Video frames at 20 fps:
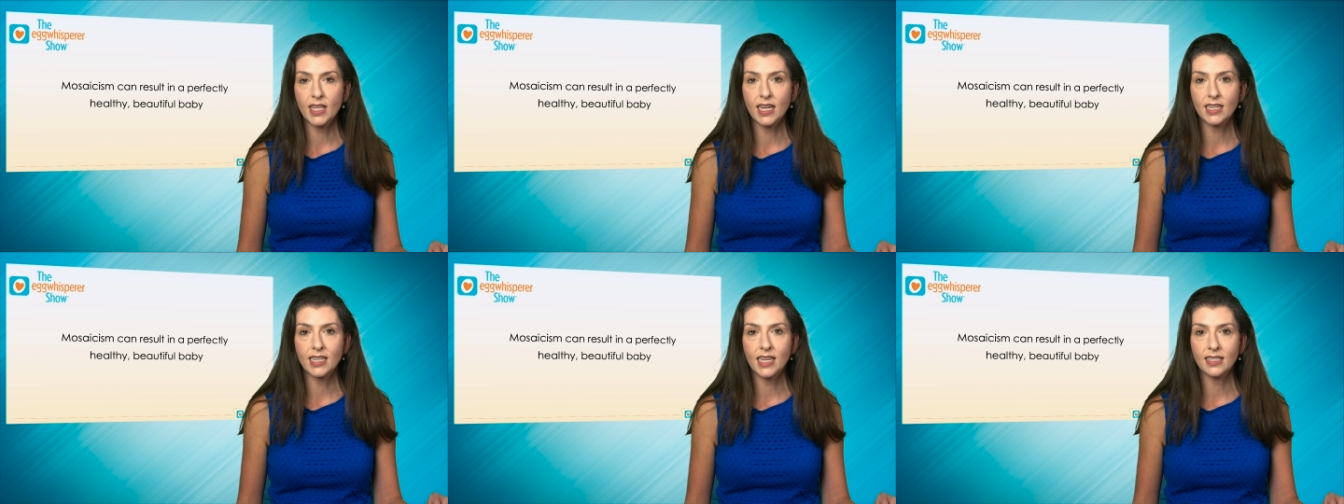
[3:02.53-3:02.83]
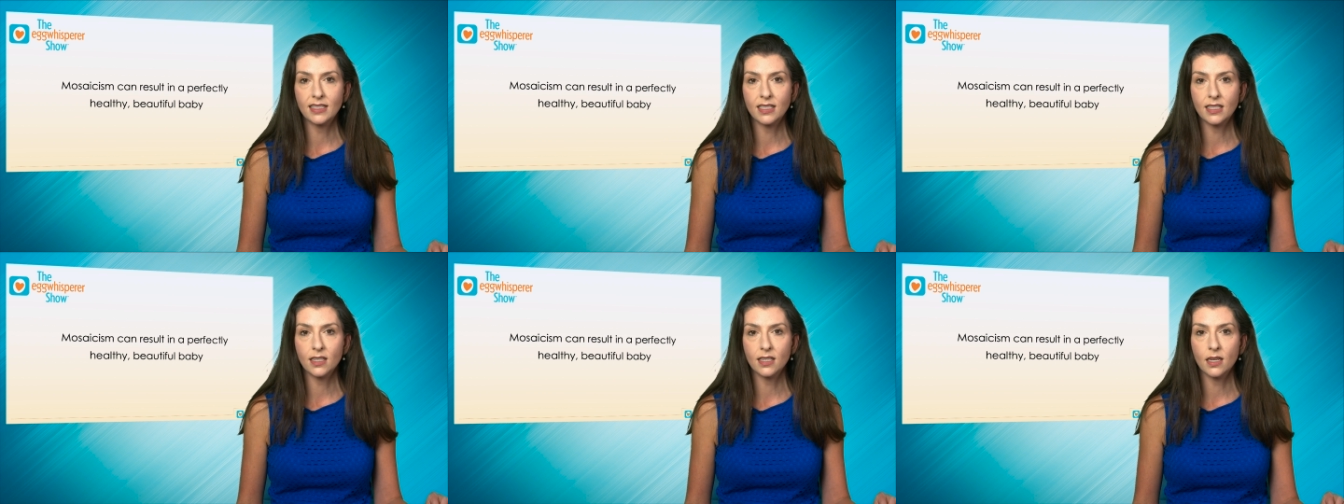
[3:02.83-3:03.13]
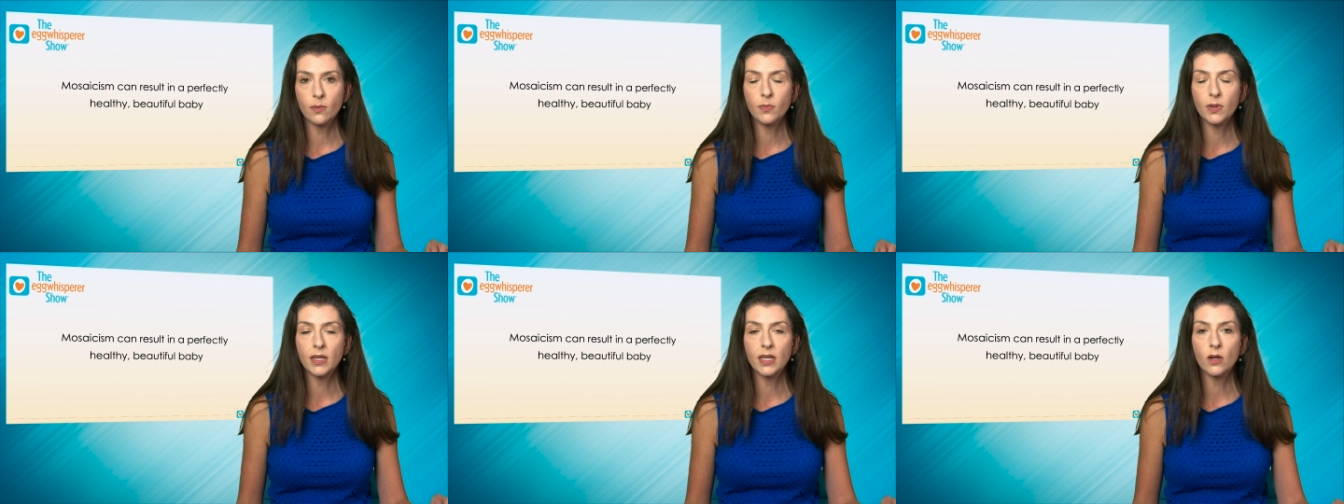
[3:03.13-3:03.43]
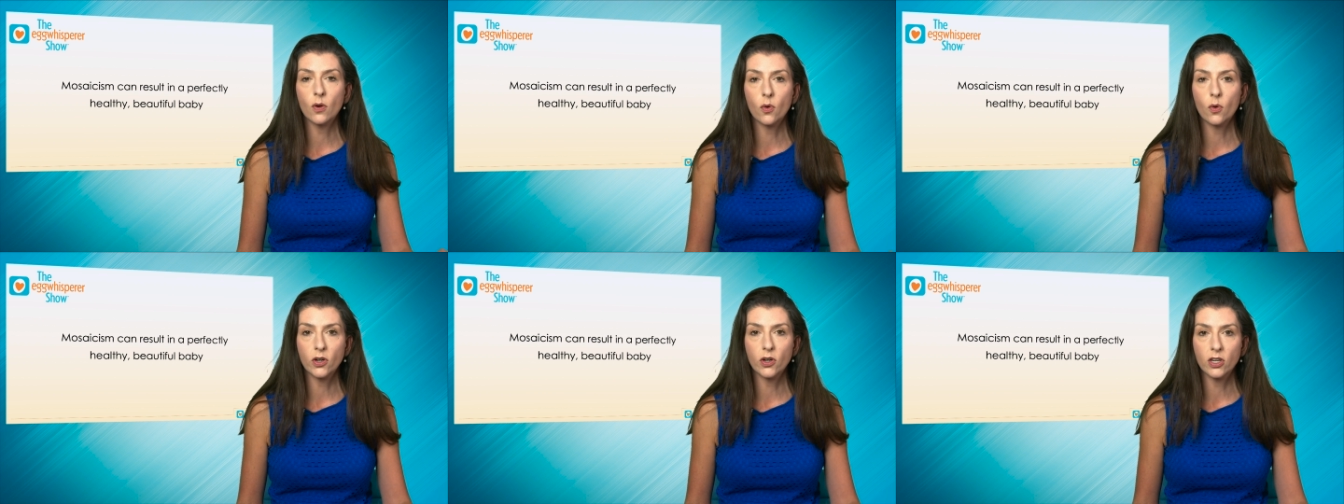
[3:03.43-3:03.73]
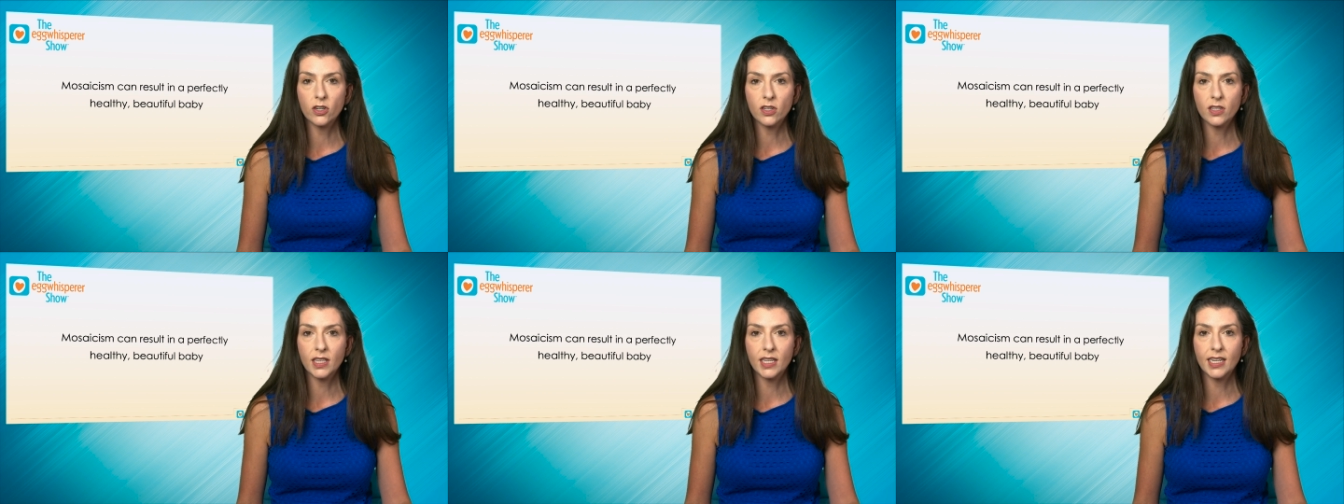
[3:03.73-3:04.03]
that testing company or
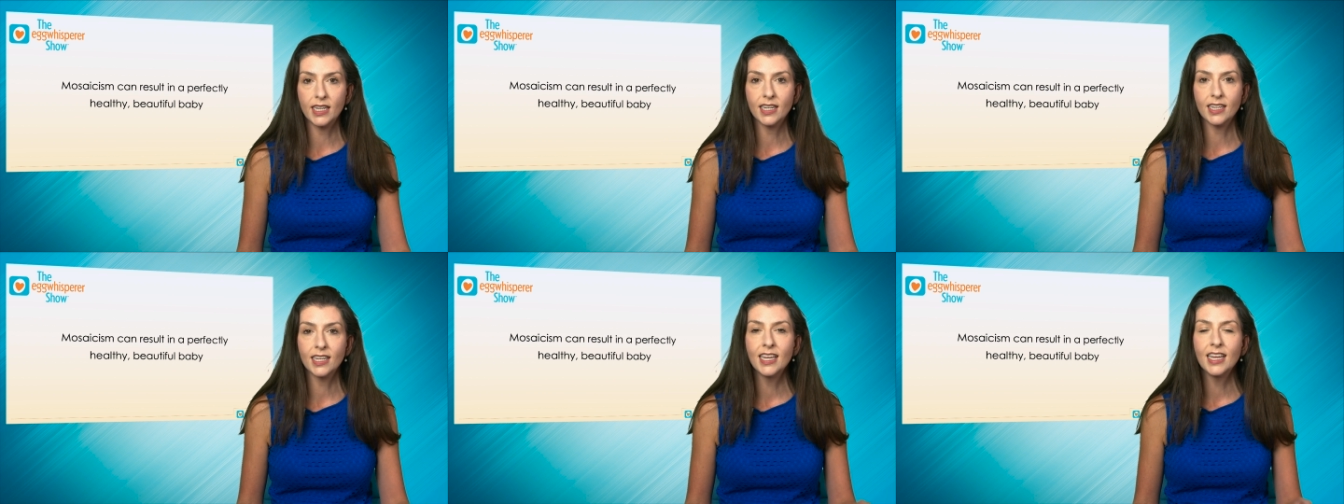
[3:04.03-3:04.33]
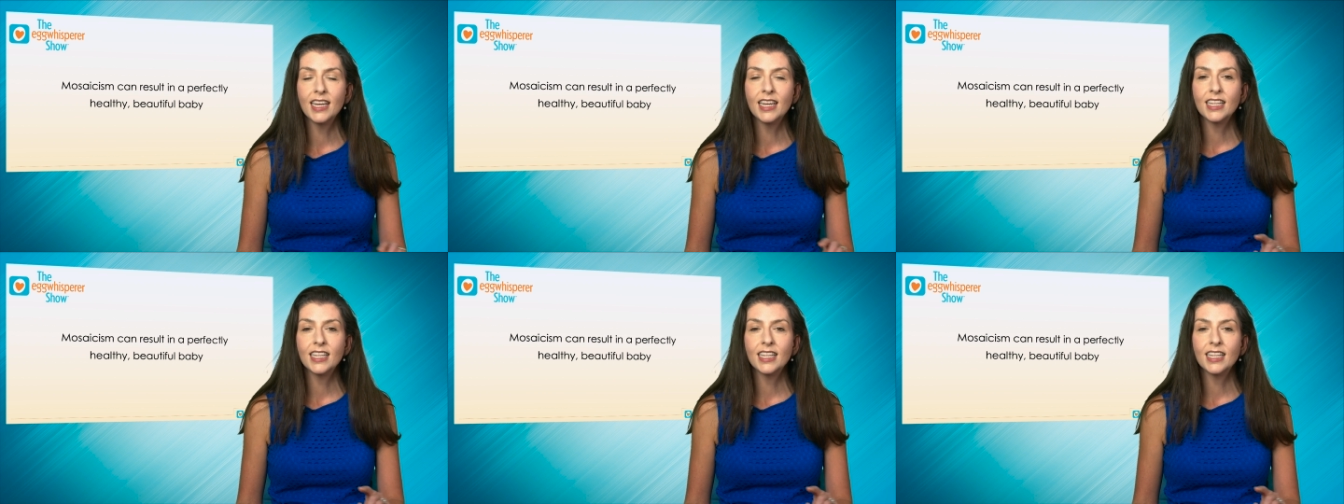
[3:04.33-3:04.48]
your clinic.